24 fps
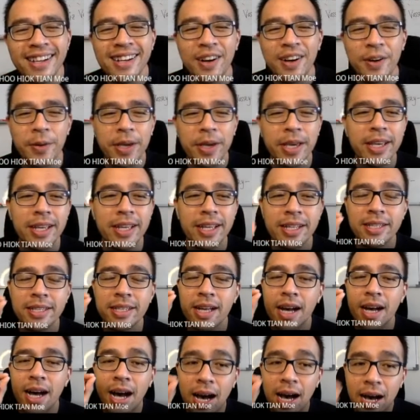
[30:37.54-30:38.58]
Okay, it's a
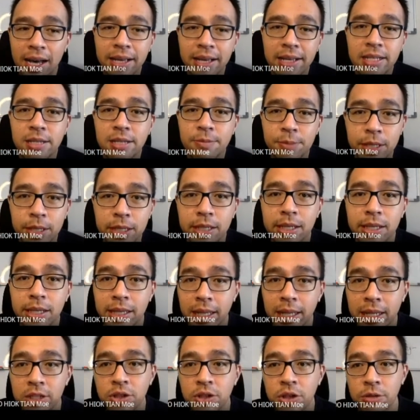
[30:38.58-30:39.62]
high-speed
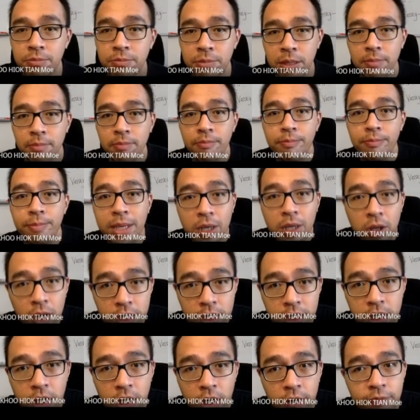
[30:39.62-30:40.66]
electron beam
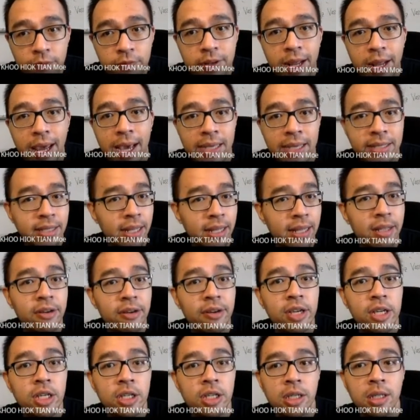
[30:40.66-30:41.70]
because of the
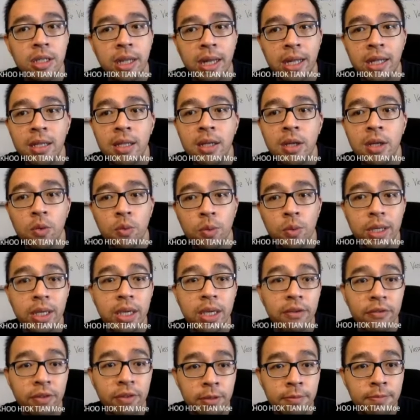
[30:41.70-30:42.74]
acceleration that we
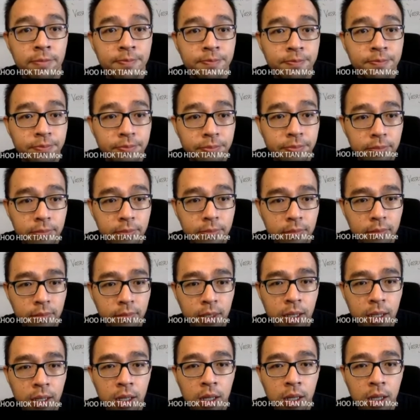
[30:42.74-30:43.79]
give it.
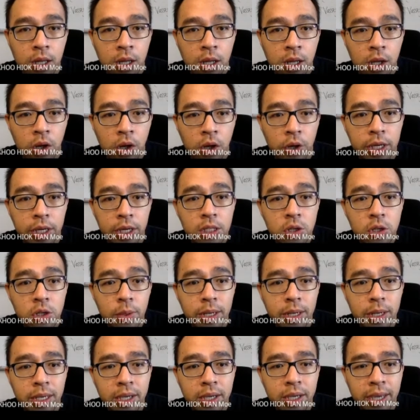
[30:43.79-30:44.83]
Okay, so
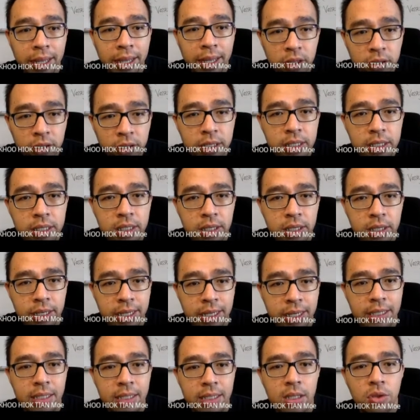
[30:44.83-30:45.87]
when a cathode is
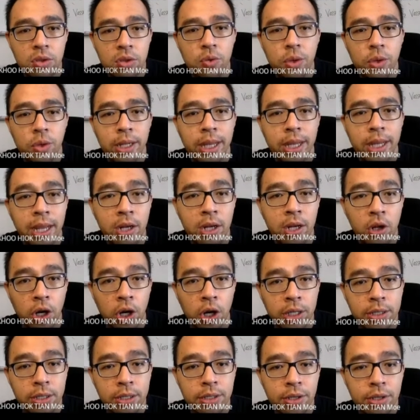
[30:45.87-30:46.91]
connected to an
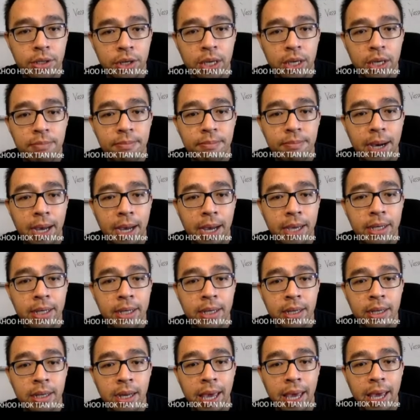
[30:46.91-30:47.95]
anode, okay, by
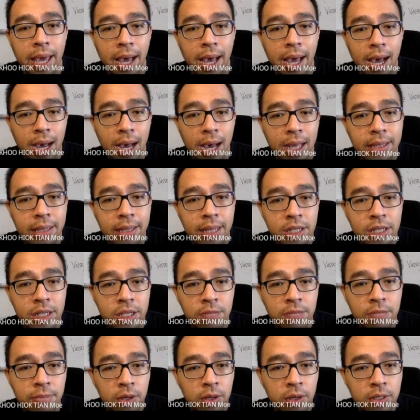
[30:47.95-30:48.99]
a
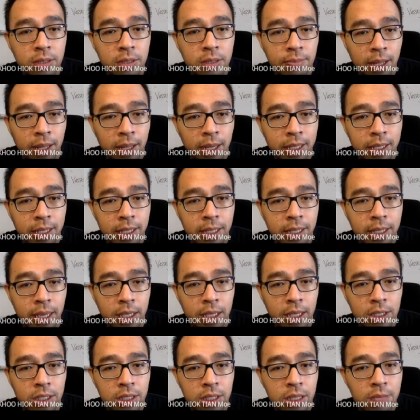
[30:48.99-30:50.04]
high-tension power supply,
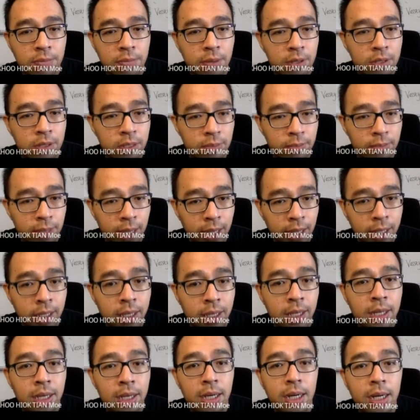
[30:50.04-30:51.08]
EHT power supply,
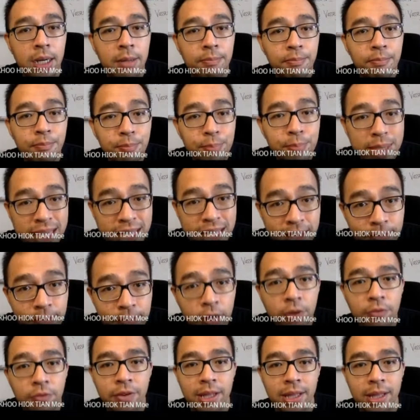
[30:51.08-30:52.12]
a beam
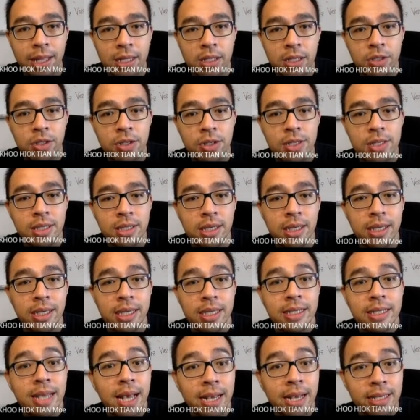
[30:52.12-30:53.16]
of electrons
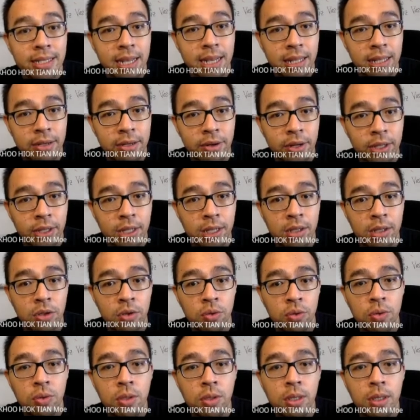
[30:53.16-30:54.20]
is accelerated
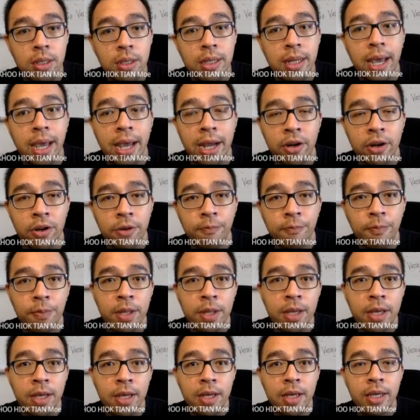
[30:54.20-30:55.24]
to the anode.
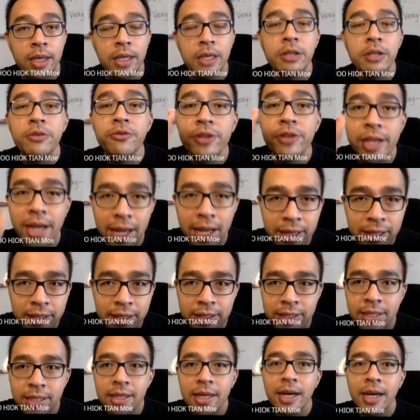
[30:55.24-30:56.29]
In
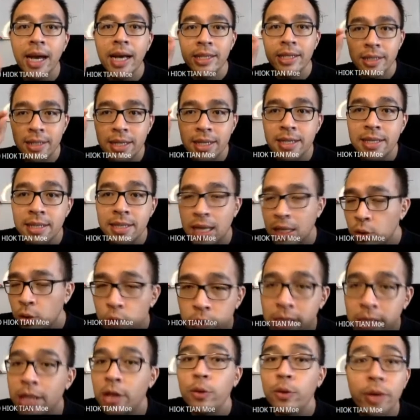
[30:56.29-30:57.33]
reality, actually it's
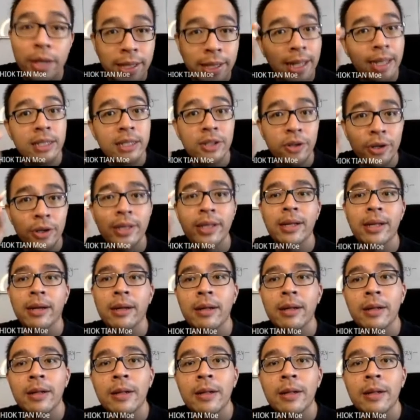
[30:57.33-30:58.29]
satu-satu elektron lah.